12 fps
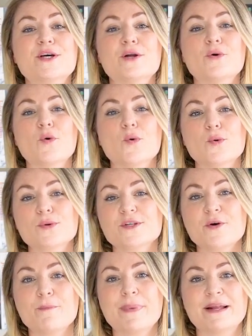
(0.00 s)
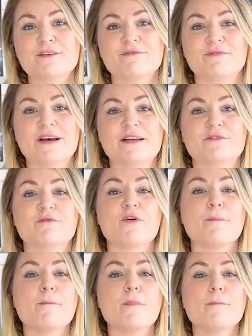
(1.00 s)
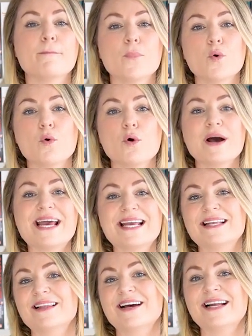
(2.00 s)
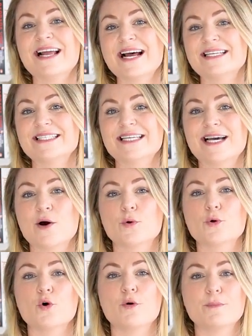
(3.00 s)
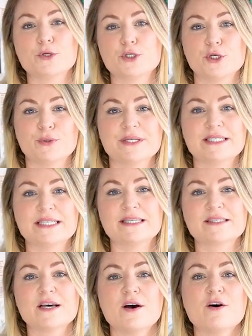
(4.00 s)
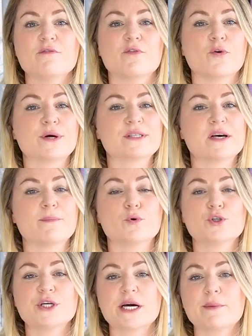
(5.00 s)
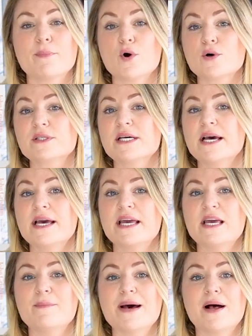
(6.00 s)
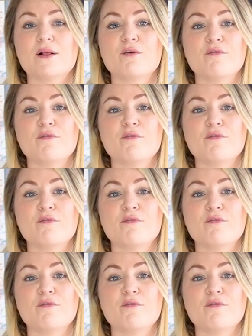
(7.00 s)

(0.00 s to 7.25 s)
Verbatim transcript: can also benefit from more inline editing on opportunities, for example checkbox, email,